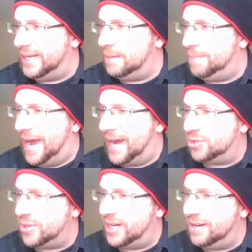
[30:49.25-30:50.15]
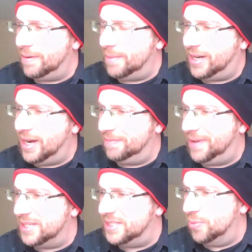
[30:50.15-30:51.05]
leaning back, drinking from a cup
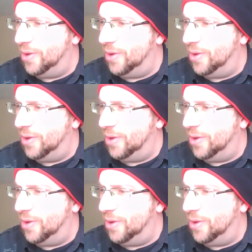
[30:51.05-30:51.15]
of icy